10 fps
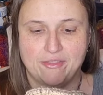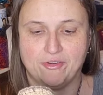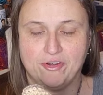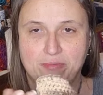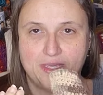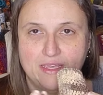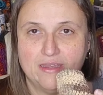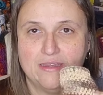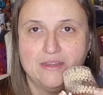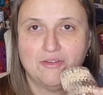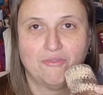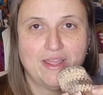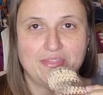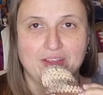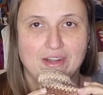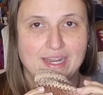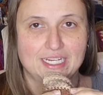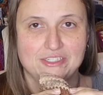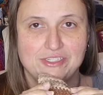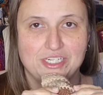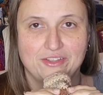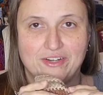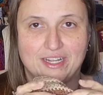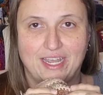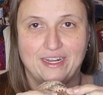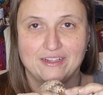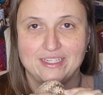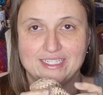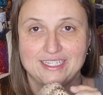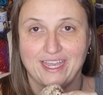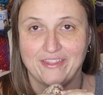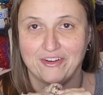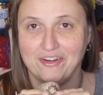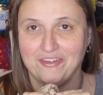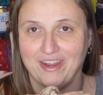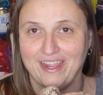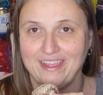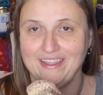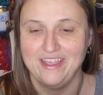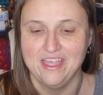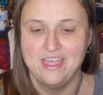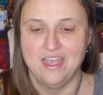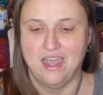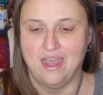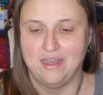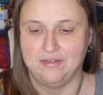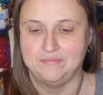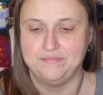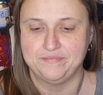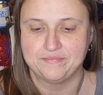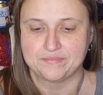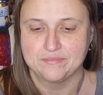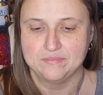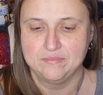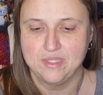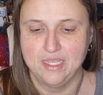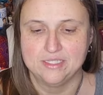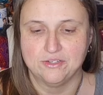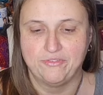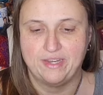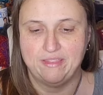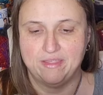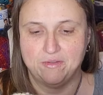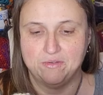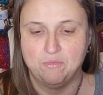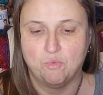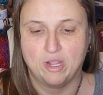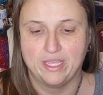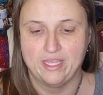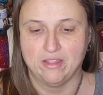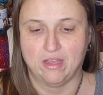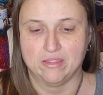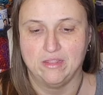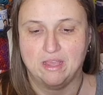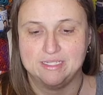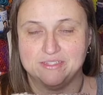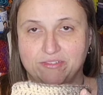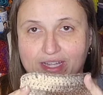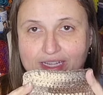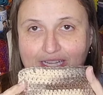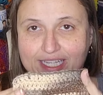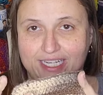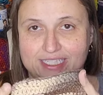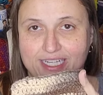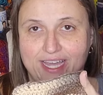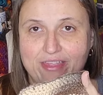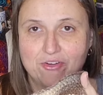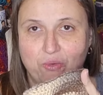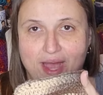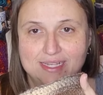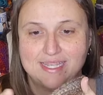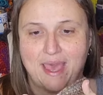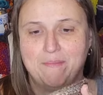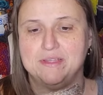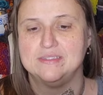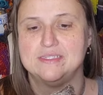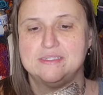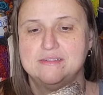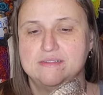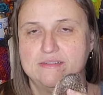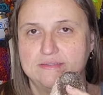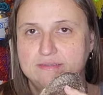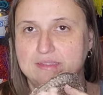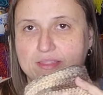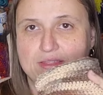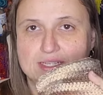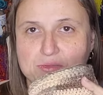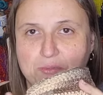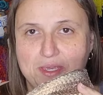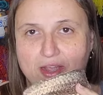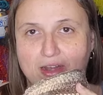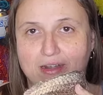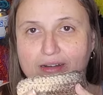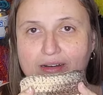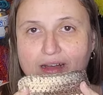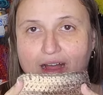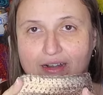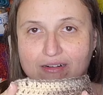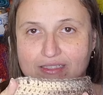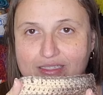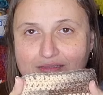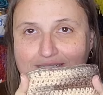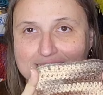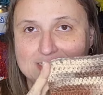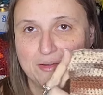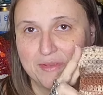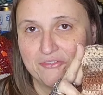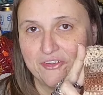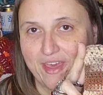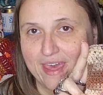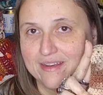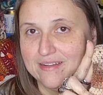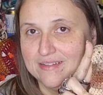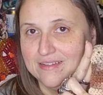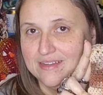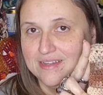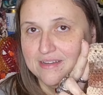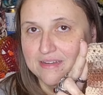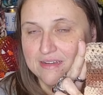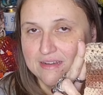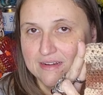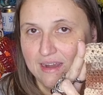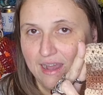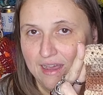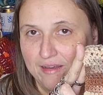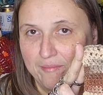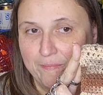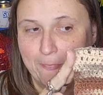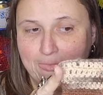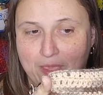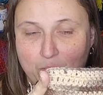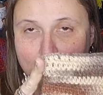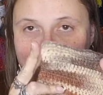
they're going to be right there next to each other to kind of cling together, right? Um, so if anything wonky along the lines of like clinging together wise happens, this will be our, our test dummy for that. Um, and we